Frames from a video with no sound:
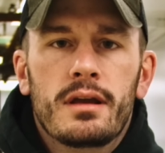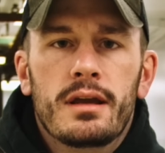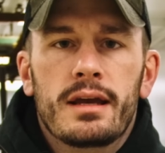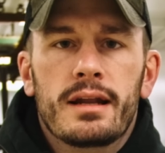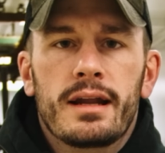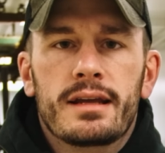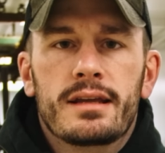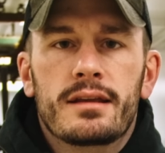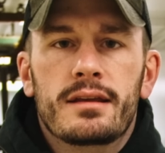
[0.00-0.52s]

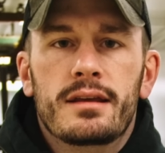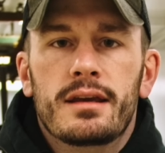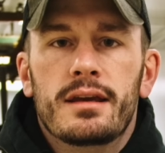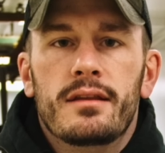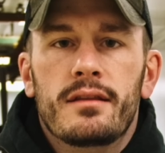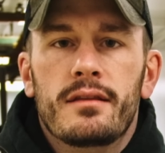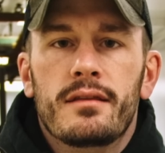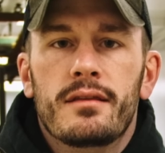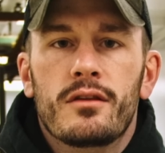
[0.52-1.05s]
and I can get
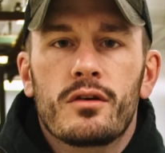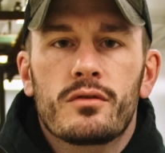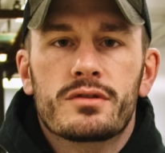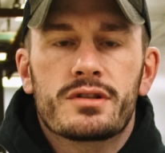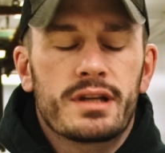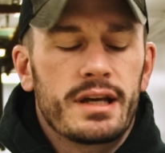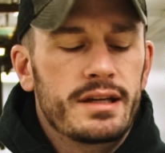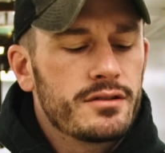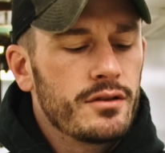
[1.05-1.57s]
those
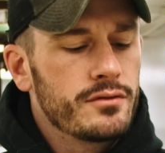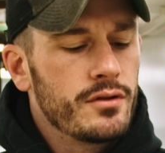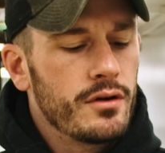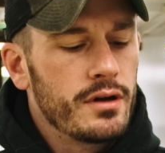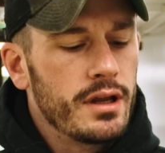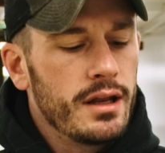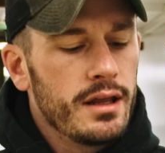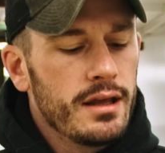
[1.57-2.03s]
sights on target.